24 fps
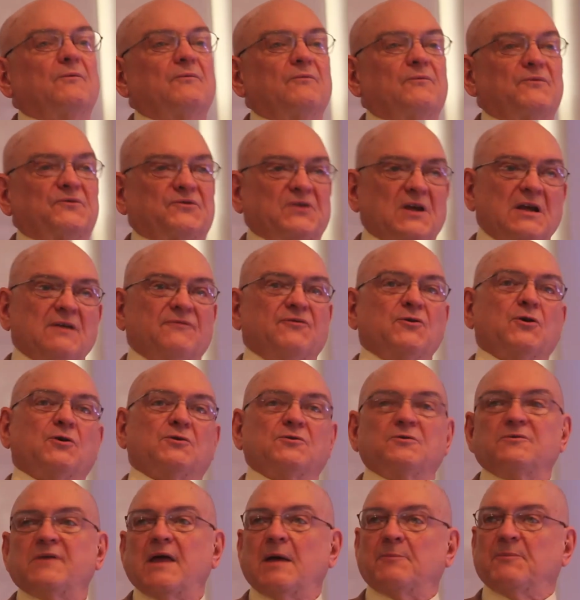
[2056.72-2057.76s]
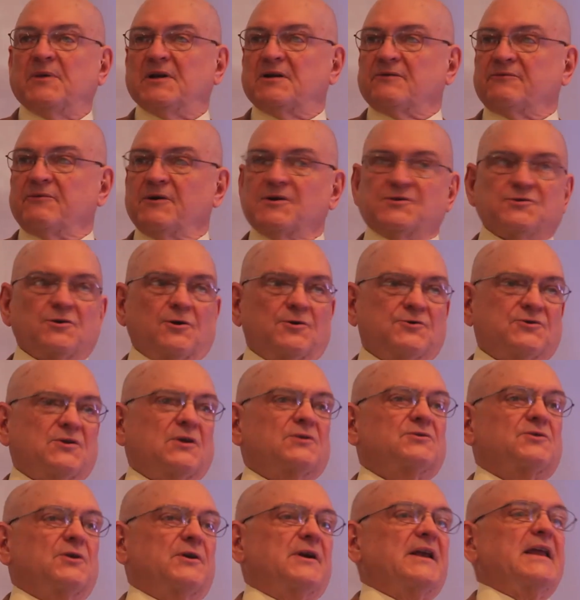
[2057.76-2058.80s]
See if you can do that bit of research
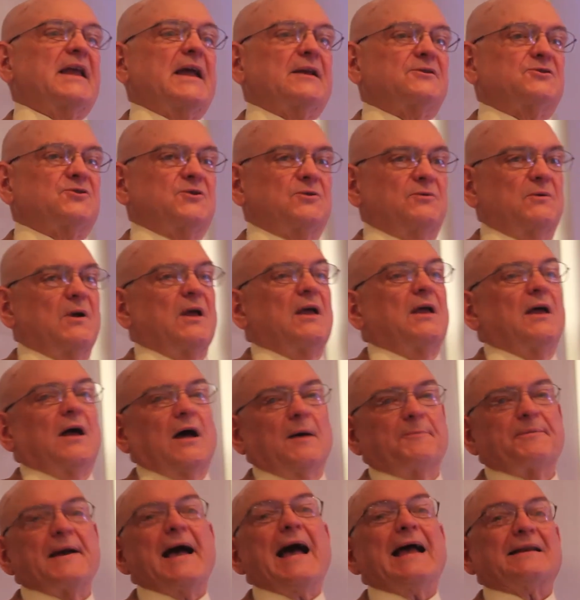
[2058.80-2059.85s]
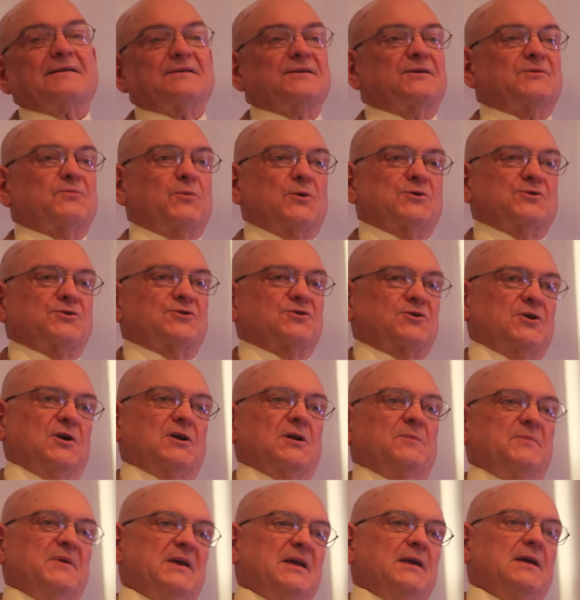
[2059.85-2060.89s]
that's going to get you a patent, which is going
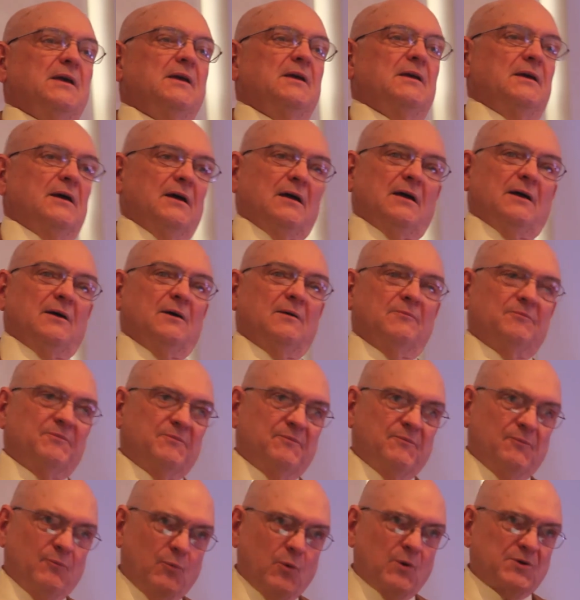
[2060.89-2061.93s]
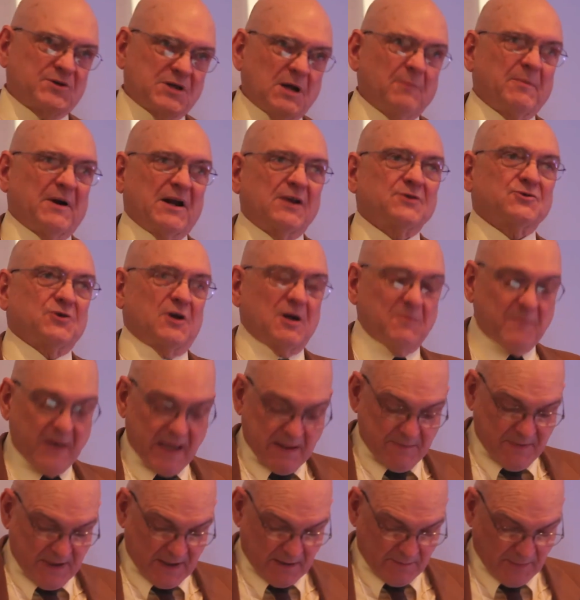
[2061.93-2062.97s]
to be uh, where somebody's going to
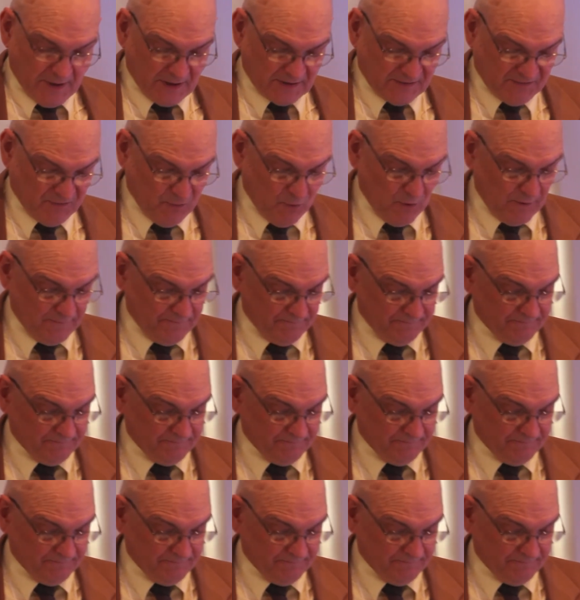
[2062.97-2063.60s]
pay big bucks for.